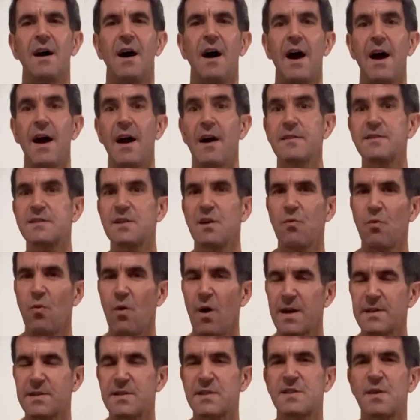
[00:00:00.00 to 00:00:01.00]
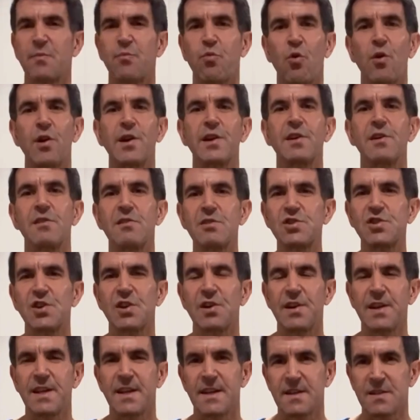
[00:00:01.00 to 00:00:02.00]
I also want to support your
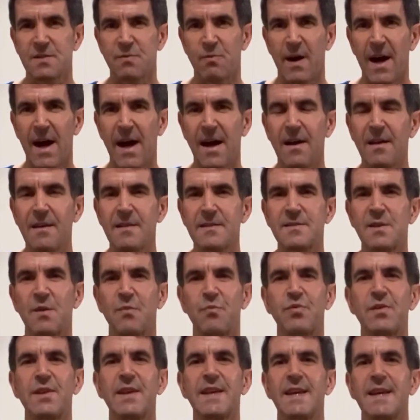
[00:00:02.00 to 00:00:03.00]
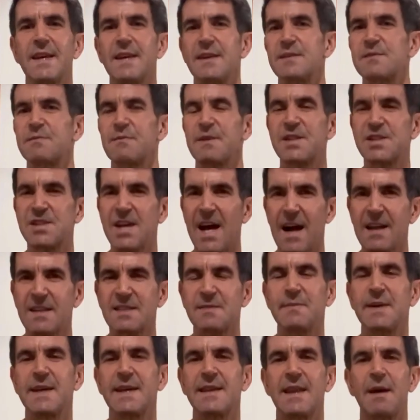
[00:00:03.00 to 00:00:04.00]
journey as well, so please reach out to me.